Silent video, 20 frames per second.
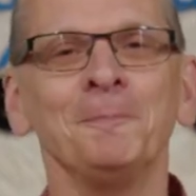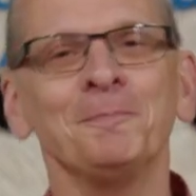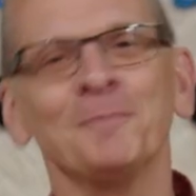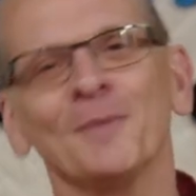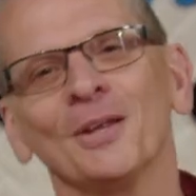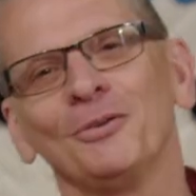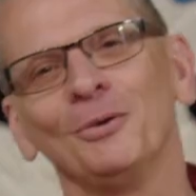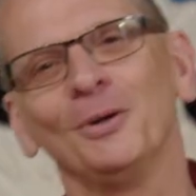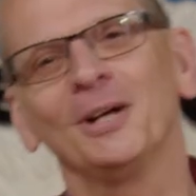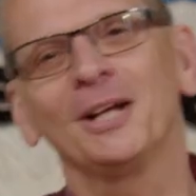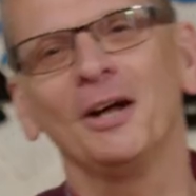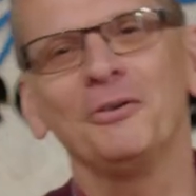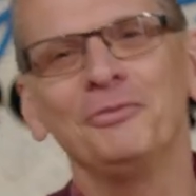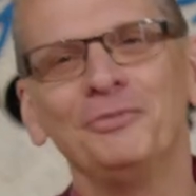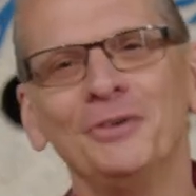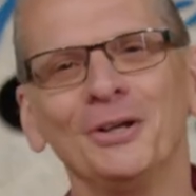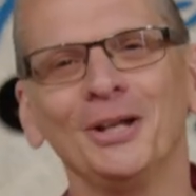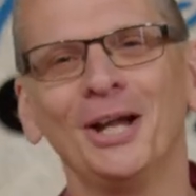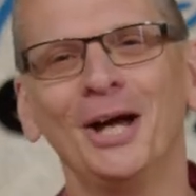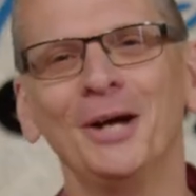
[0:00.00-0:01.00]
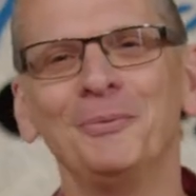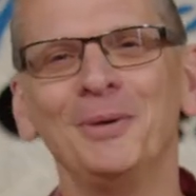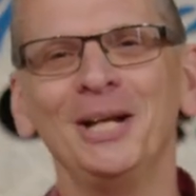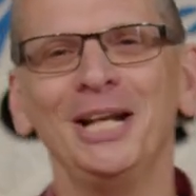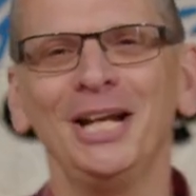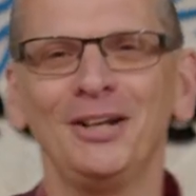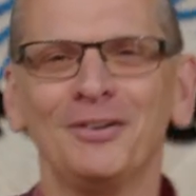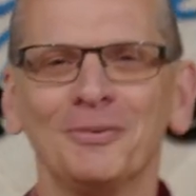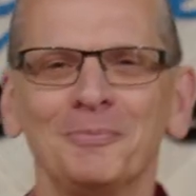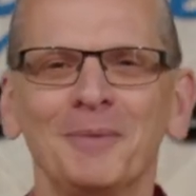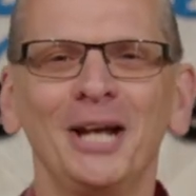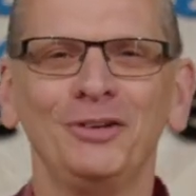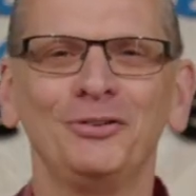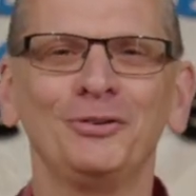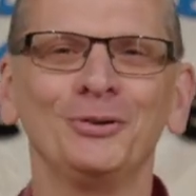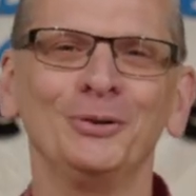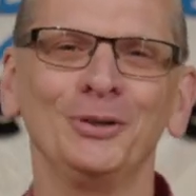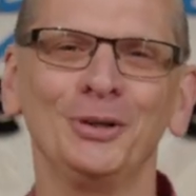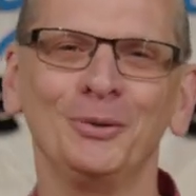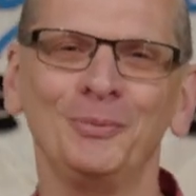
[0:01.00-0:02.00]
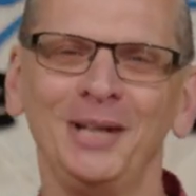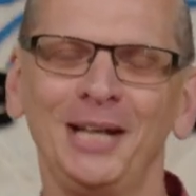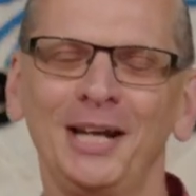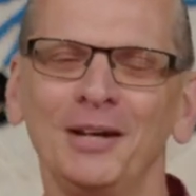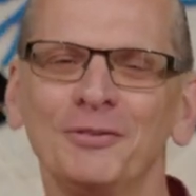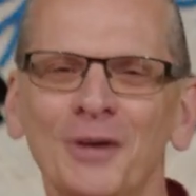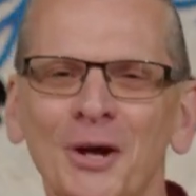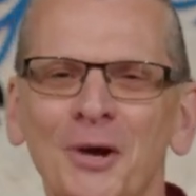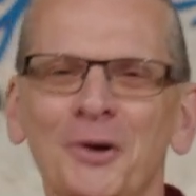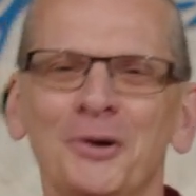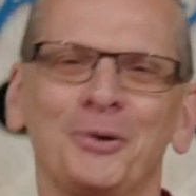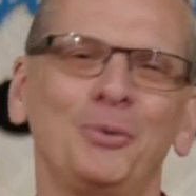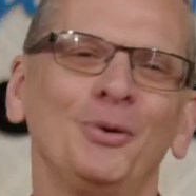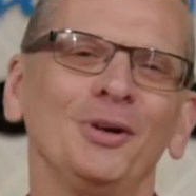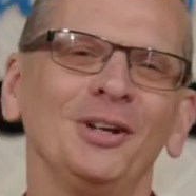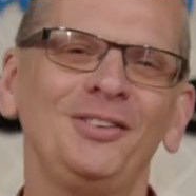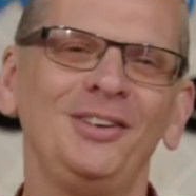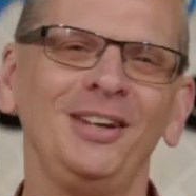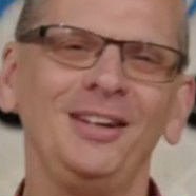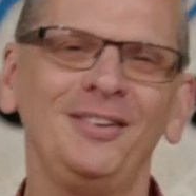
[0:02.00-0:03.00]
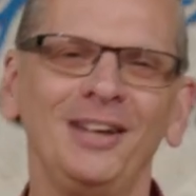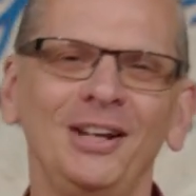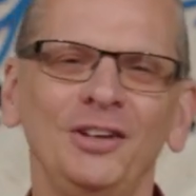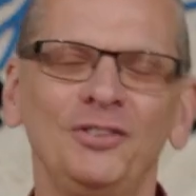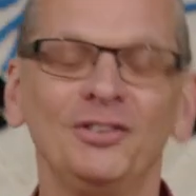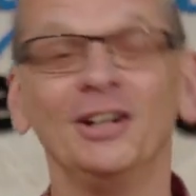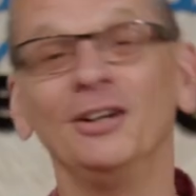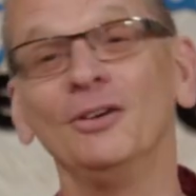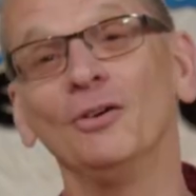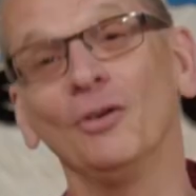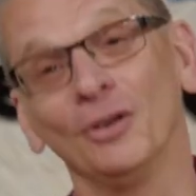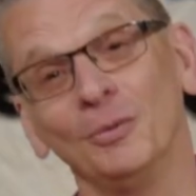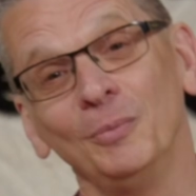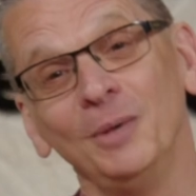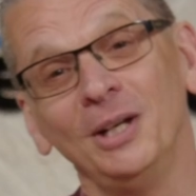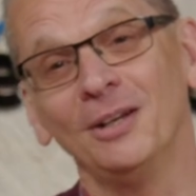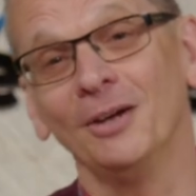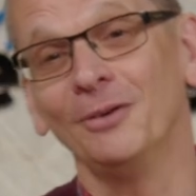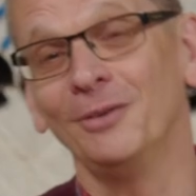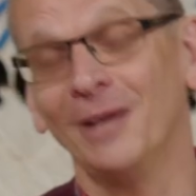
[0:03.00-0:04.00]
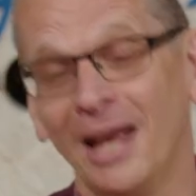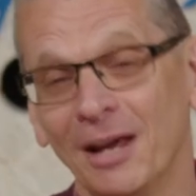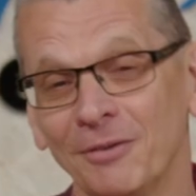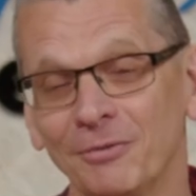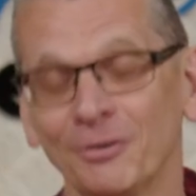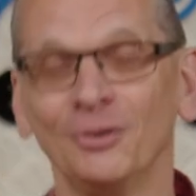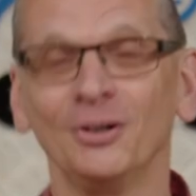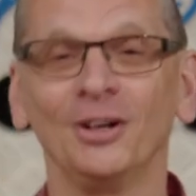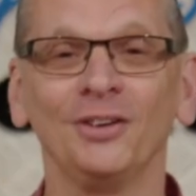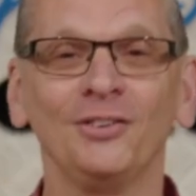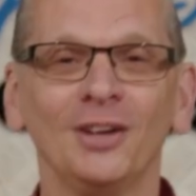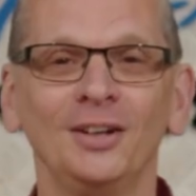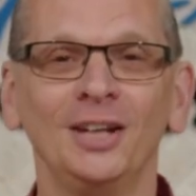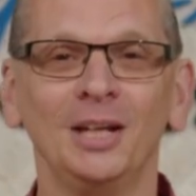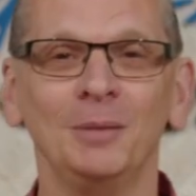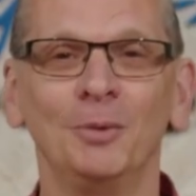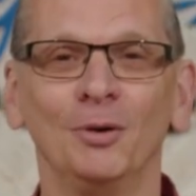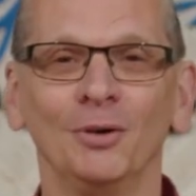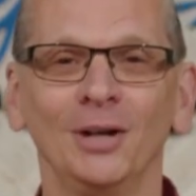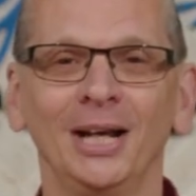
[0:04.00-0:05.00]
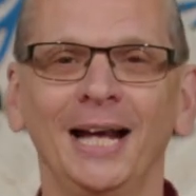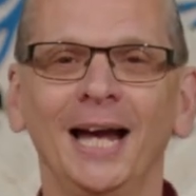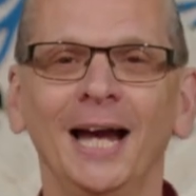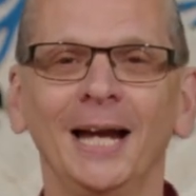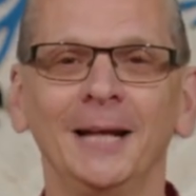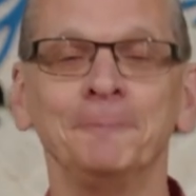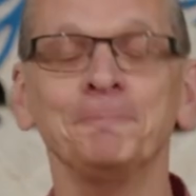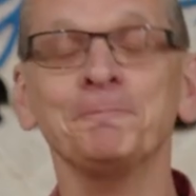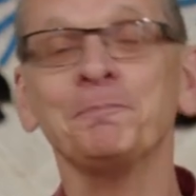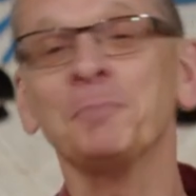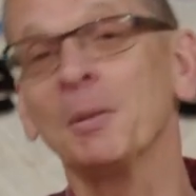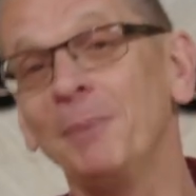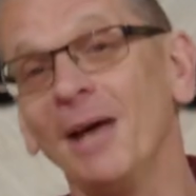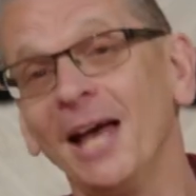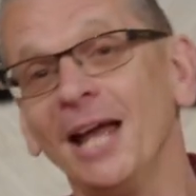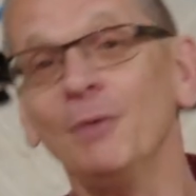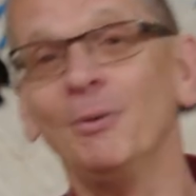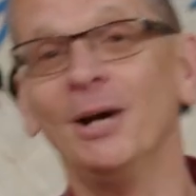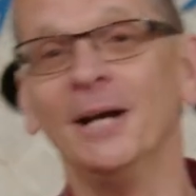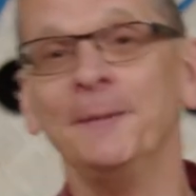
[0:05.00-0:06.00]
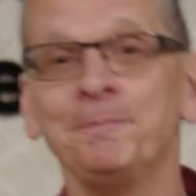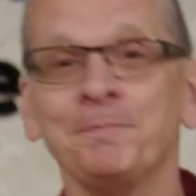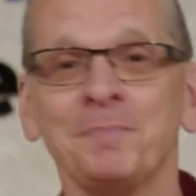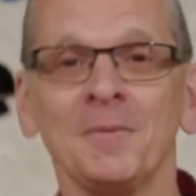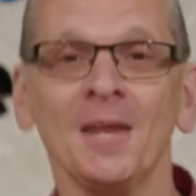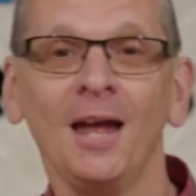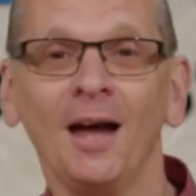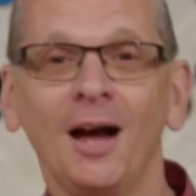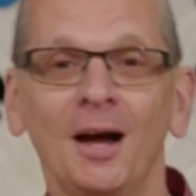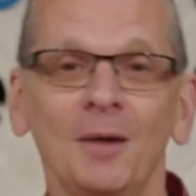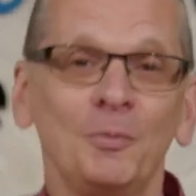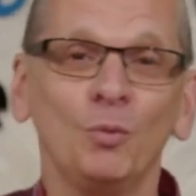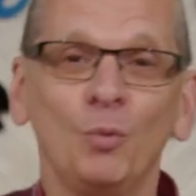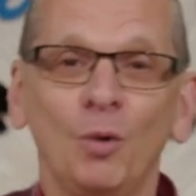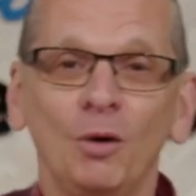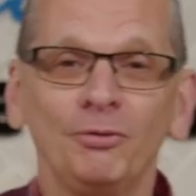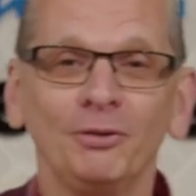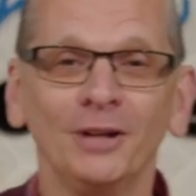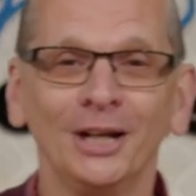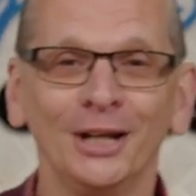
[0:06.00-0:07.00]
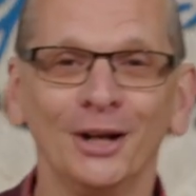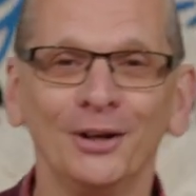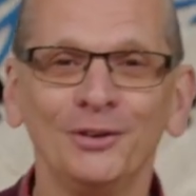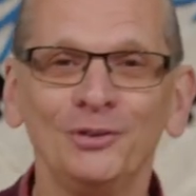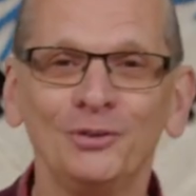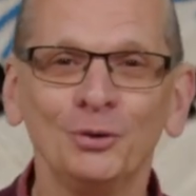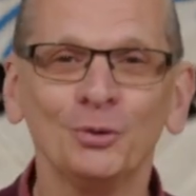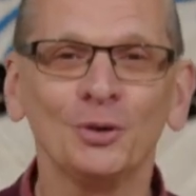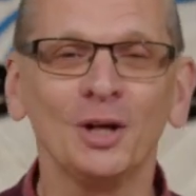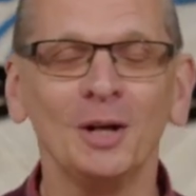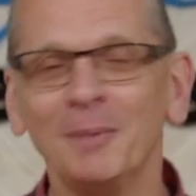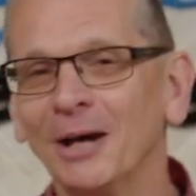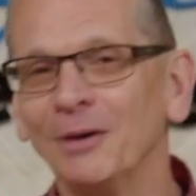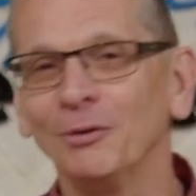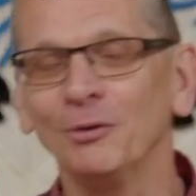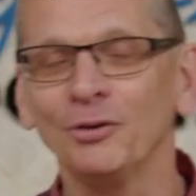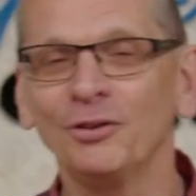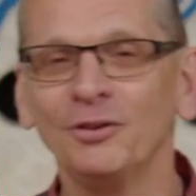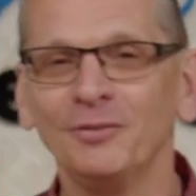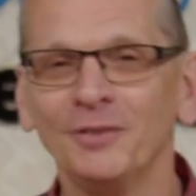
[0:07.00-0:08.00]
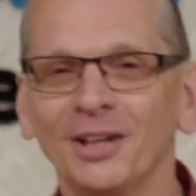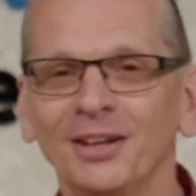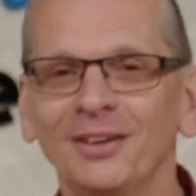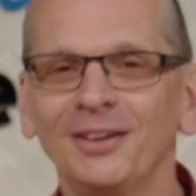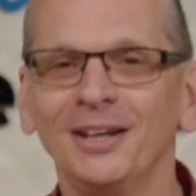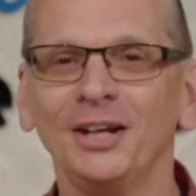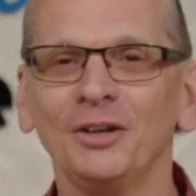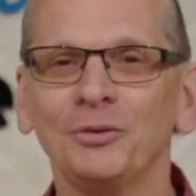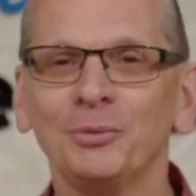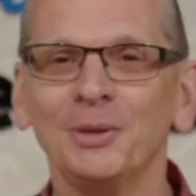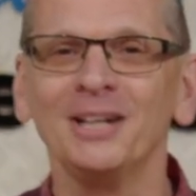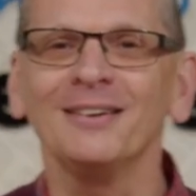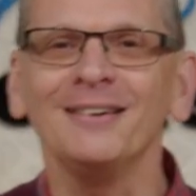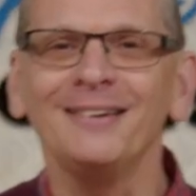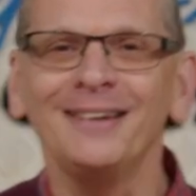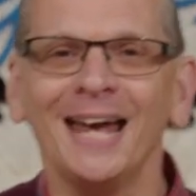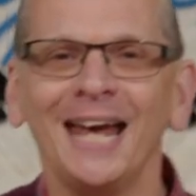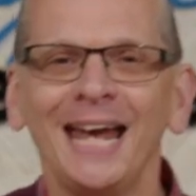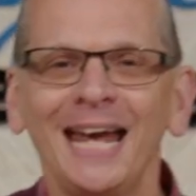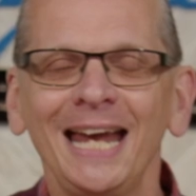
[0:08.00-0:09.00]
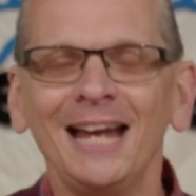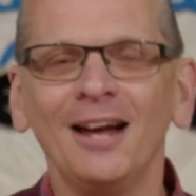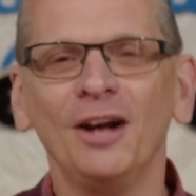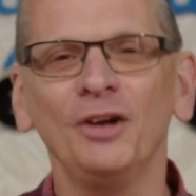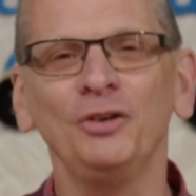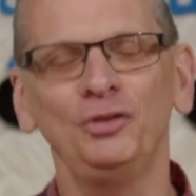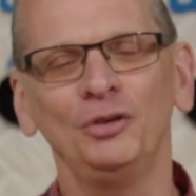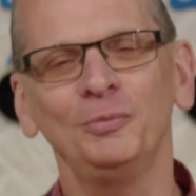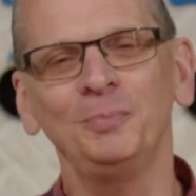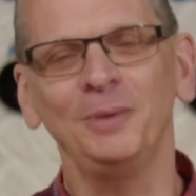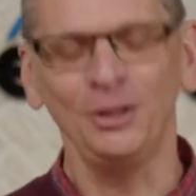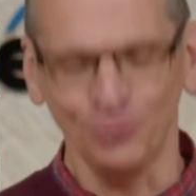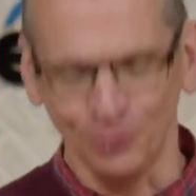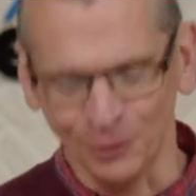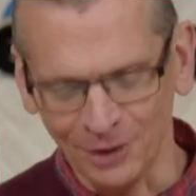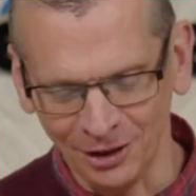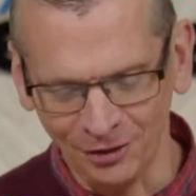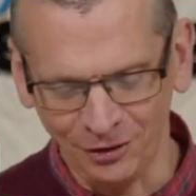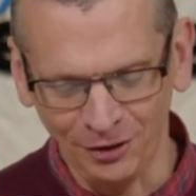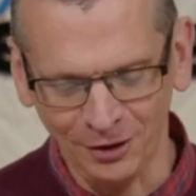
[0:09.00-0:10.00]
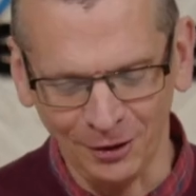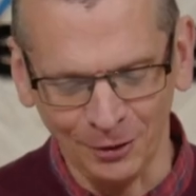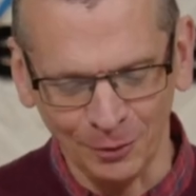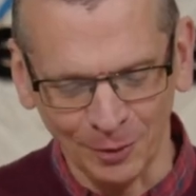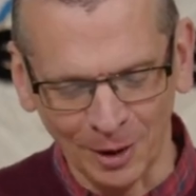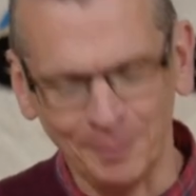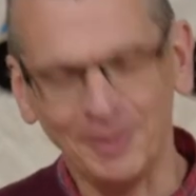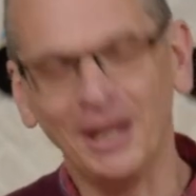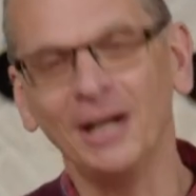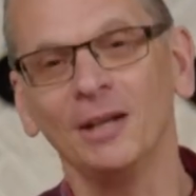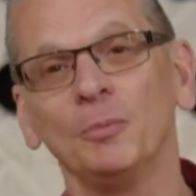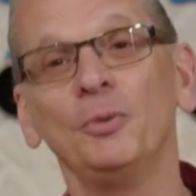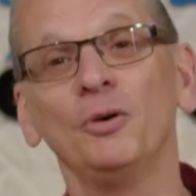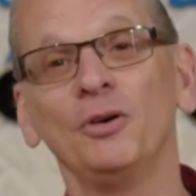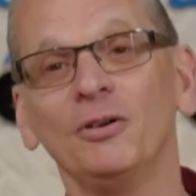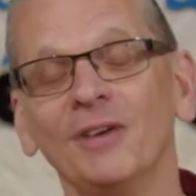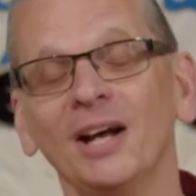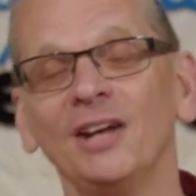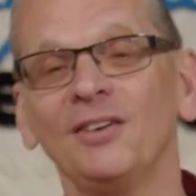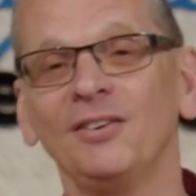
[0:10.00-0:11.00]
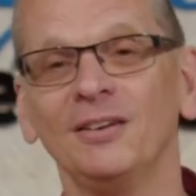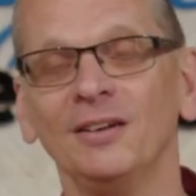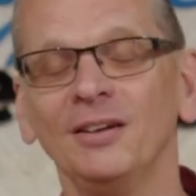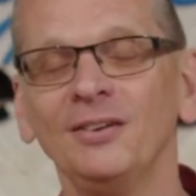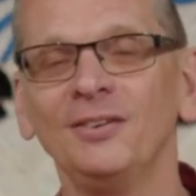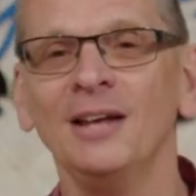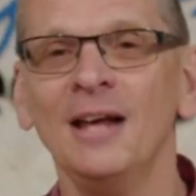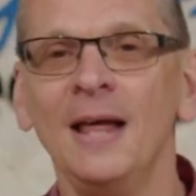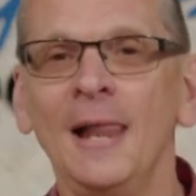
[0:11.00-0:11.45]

So I kind of feel like we need to make sure that we give quality teaching, not that we don't ever on a Sunday morning, hey. But anyway, I'm waffling and talking about lots of other things when today I should be talking to you about the book of Exodus.